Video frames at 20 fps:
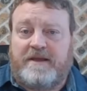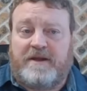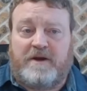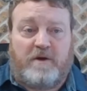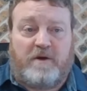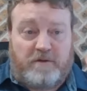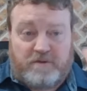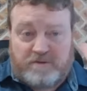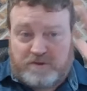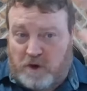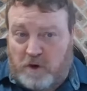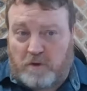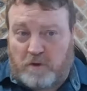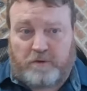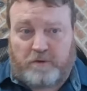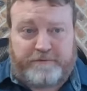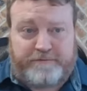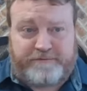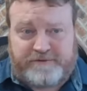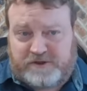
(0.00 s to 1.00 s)
you know,
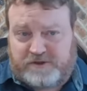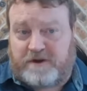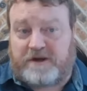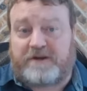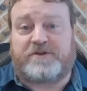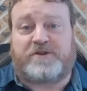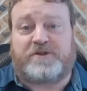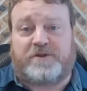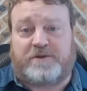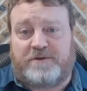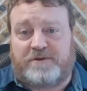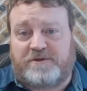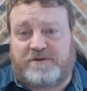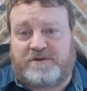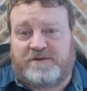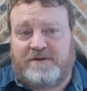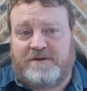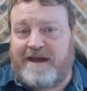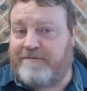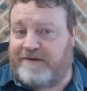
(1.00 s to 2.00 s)
total
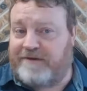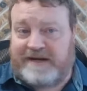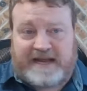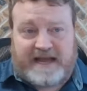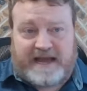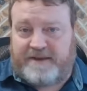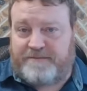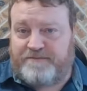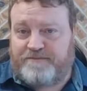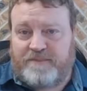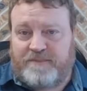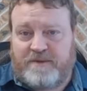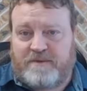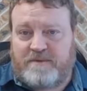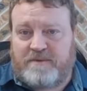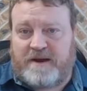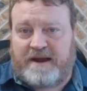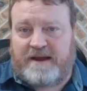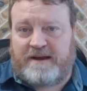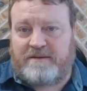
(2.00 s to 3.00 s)
structures every day,
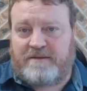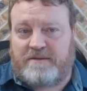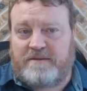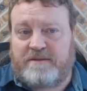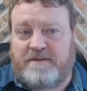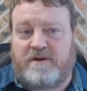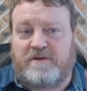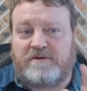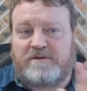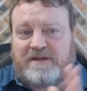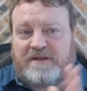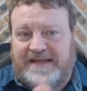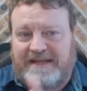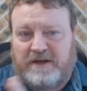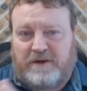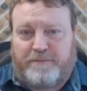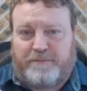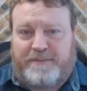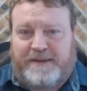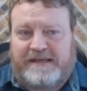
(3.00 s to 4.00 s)
right? There's
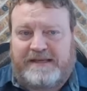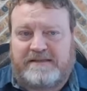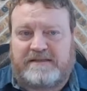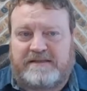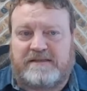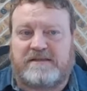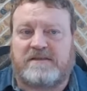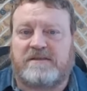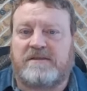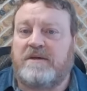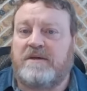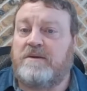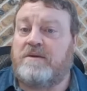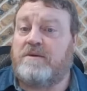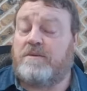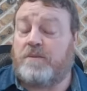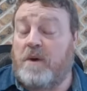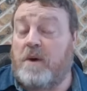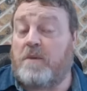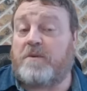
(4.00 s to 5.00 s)
little pieces.
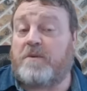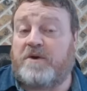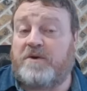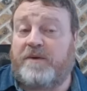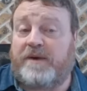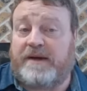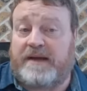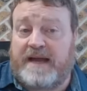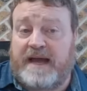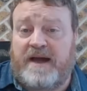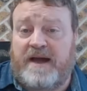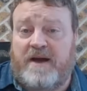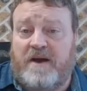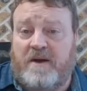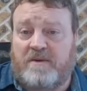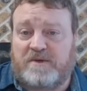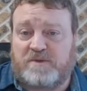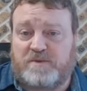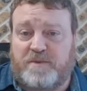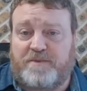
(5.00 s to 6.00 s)
What we're doing
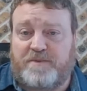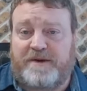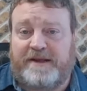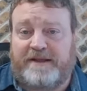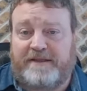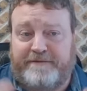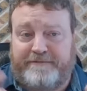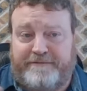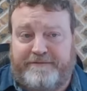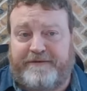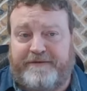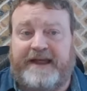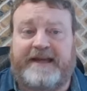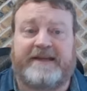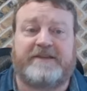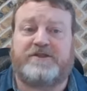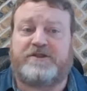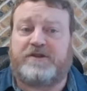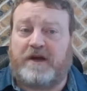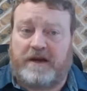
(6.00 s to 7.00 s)
now is we're putting the
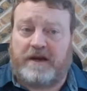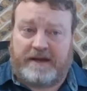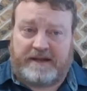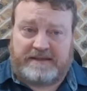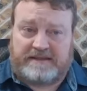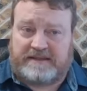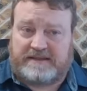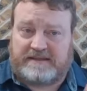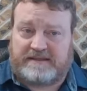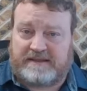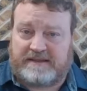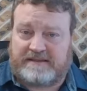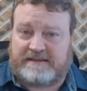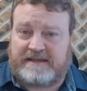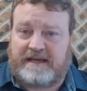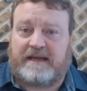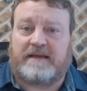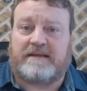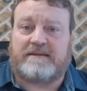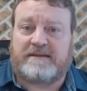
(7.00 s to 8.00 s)
flesh on existing
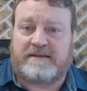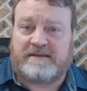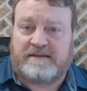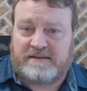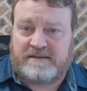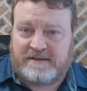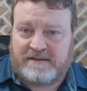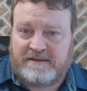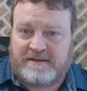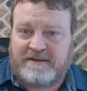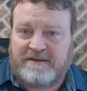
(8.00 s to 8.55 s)
skeleton